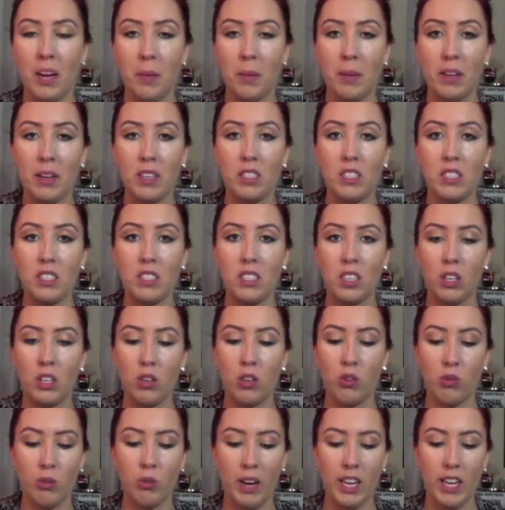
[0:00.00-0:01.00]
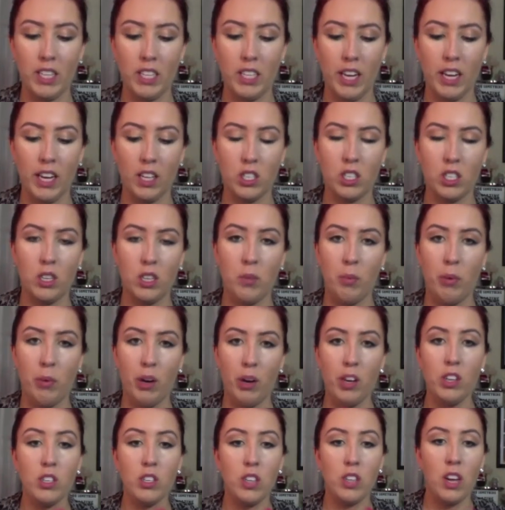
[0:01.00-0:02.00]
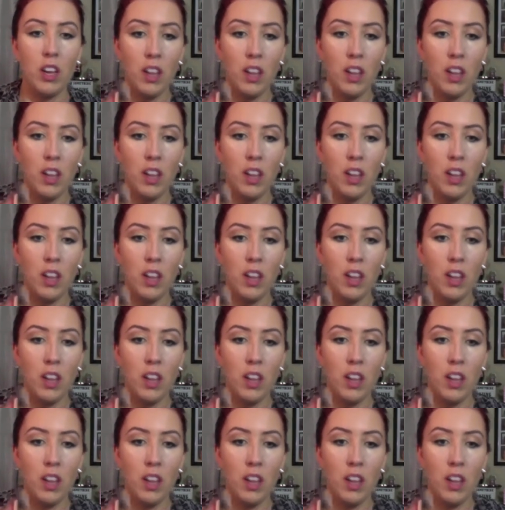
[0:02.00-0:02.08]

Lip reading: because it's a great textured brush.